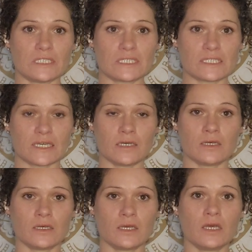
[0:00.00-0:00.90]
sit
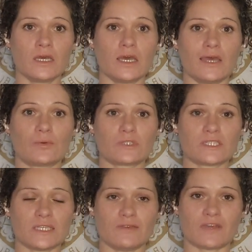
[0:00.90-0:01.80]
and
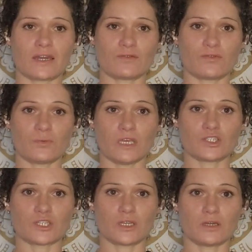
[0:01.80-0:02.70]
receive that
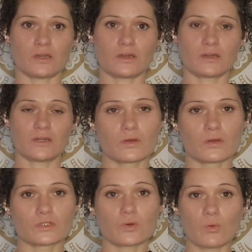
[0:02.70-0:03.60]
information.
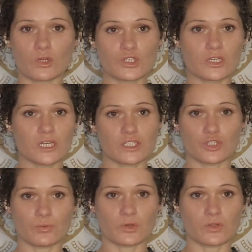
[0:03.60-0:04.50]
So I want you to get
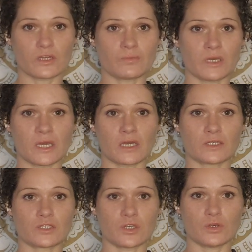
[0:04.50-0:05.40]
super clear,
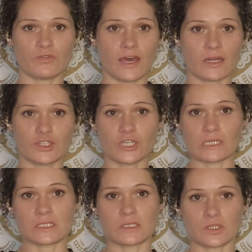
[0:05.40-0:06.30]
because you've had a
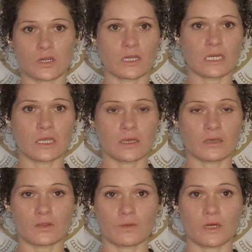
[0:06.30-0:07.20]
chance to start getting
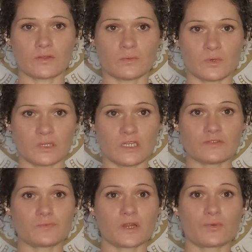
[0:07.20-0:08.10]
clear about the
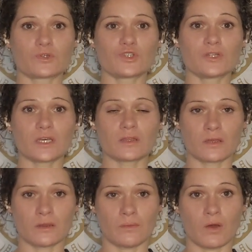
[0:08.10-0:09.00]
beliefs, but I want you to get
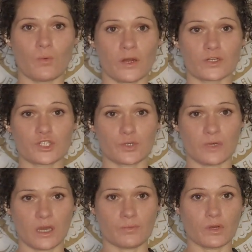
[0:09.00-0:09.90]
clear about where it's
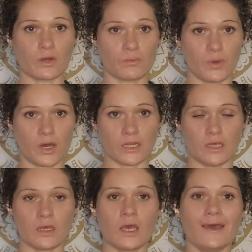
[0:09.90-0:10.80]
showing up in your
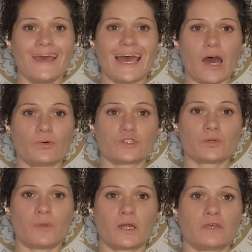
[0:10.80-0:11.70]
body. How is your
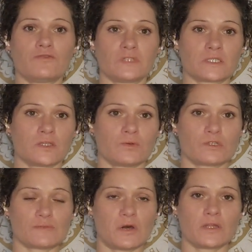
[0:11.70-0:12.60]
body physically
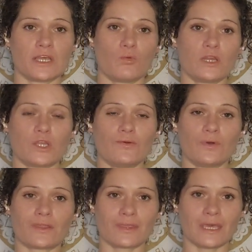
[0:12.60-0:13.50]
responding when you
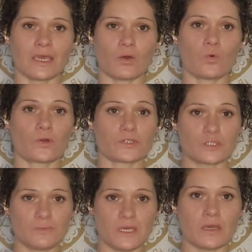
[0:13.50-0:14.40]
think or
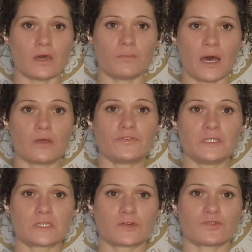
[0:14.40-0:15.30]
speak about
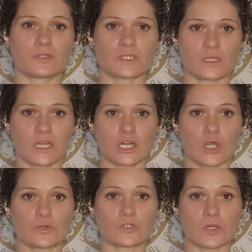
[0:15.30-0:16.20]
these different
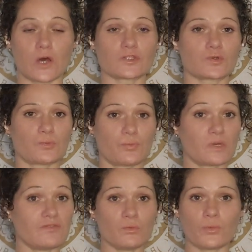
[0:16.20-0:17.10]
scenarios, thoughts, or
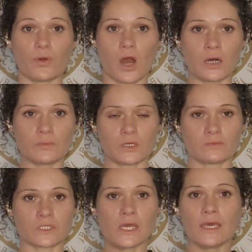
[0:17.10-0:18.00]
even
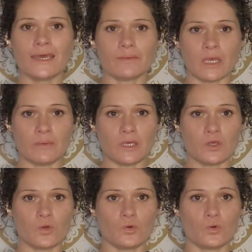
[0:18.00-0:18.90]
problems? Maybe
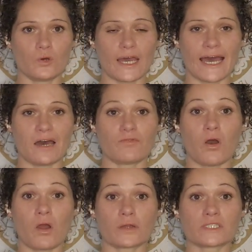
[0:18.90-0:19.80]
you have a
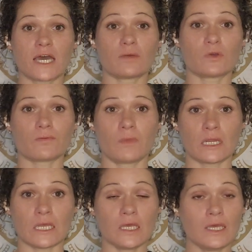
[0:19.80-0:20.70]
hard time with
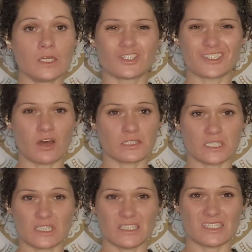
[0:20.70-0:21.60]
money just
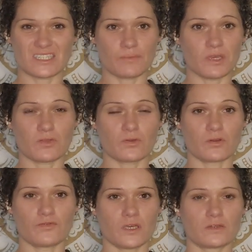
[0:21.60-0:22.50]
constantly slipping through
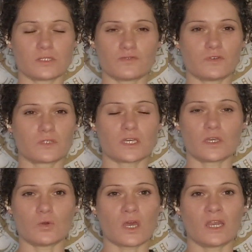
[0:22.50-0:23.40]
your fingers. It feels
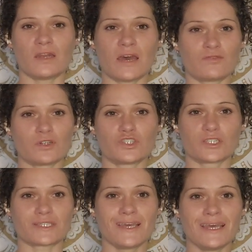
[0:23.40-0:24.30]
like you can never
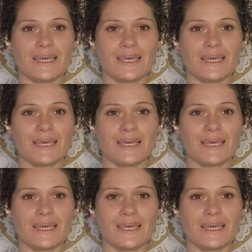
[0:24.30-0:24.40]
just